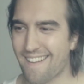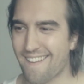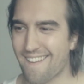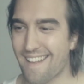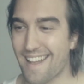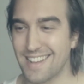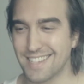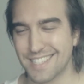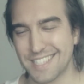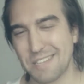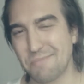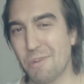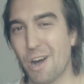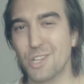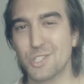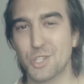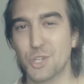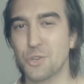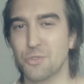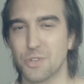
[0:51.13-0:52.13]
Actually,
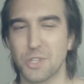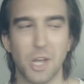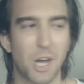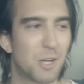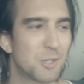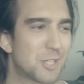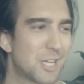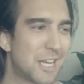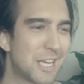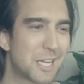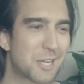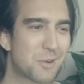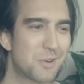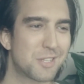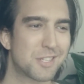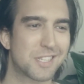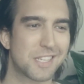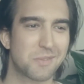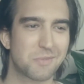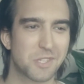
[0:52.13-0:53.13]
my juvenile
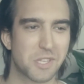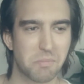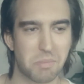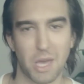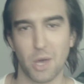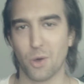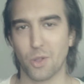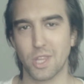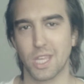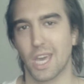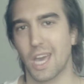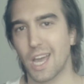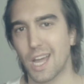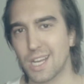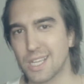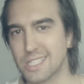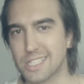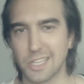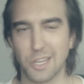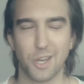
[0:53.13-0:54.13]
delinquency was a bit on the
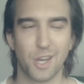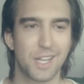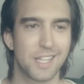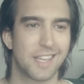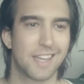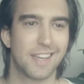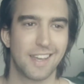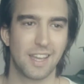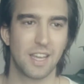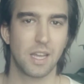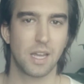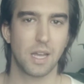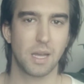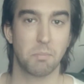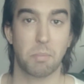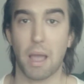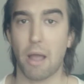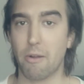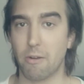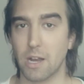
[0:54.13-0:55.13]
early side.
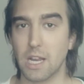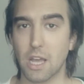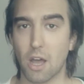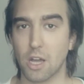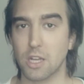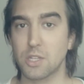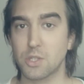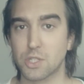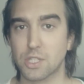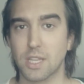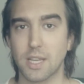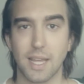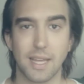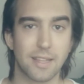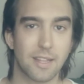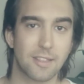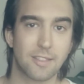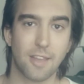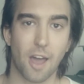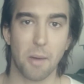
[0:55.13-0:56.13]
Apparently, I used to nick
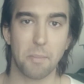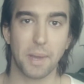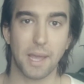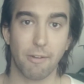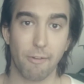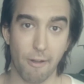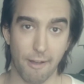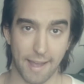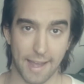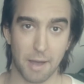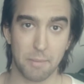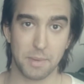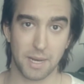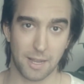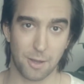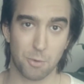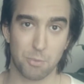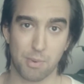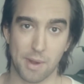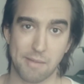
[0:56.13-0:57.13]
the dummy right out of my
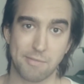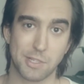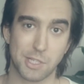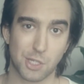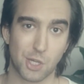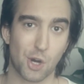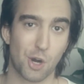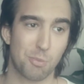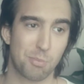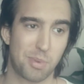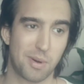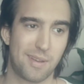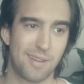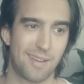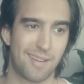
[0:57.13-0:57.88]
little brother's gob.